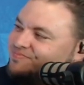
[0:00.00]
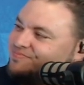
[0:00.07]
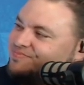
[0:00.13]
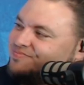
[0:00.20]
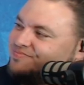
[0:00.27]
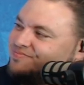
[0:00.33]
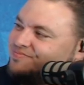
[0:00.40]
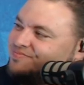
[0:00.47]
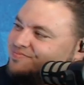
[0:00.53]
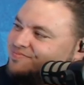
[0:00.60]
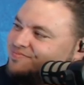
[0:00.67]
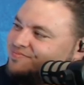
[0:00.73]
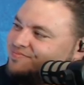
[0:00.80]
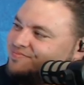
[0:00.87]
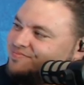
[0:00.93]

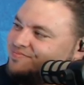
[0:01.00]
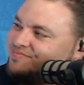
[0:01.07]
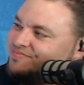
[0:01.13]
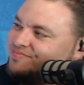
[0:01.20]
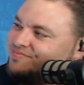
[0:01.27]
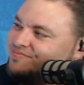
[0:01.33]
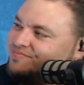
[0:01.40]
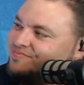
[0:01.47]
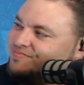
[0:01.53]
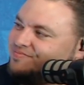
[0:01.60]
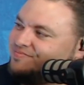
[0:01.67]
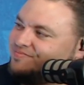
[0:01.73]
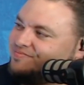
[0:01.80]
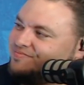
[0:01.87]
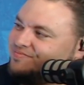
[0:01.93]

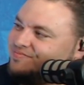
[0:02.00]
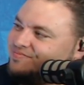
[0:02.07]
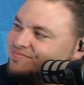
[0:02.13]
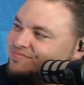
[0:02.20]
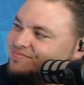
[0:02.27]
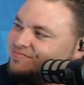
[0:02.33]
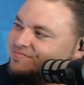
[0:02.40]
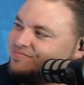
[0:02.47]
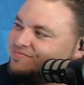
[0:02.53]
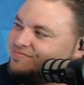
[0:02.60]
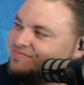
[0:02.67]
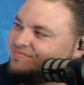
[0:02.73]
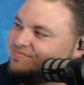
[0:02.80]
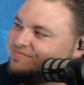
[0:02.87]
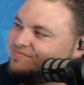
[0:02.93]

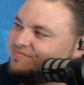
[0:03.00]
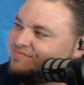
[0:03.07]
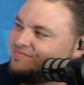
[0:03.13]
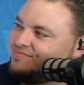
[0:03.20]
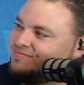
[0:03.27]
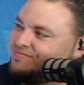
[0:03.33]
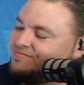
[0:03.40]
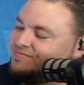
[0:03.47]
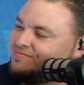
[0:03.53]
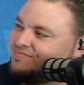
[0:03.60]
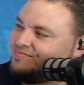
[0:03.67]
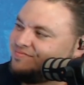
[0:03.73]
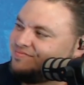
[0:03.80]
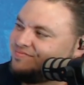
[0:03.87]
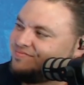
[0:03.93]

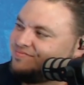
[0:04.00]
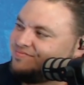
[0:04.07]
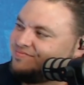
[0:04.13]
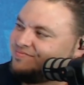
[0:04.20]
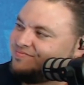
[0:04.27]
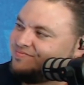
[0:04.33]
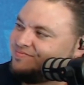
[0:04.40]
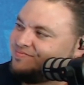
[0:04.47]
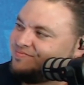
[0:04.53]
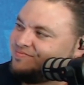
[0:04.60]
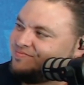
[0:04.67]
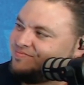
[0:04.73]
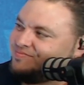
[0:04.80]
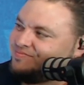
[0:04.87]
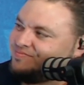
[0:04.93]

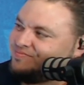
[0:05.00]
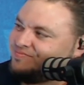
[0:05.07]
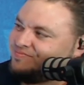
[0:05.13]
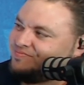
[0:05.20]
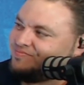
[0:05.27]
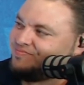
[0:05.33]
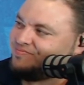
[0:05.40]
No words are spoken by the person on screen.